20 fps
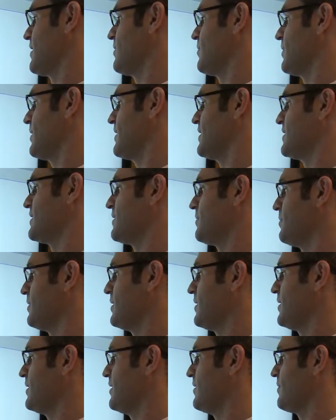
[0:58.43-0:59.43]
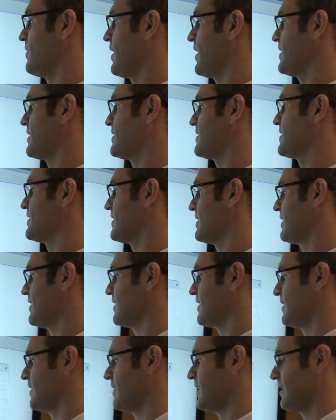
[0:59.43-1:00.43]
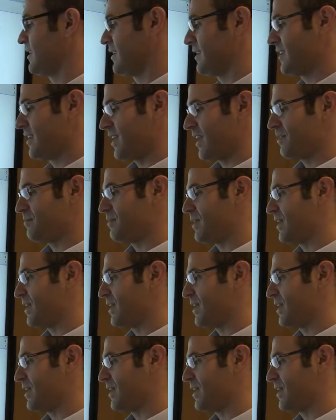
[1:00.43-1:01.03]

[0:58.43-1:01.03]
what needs to be erased, and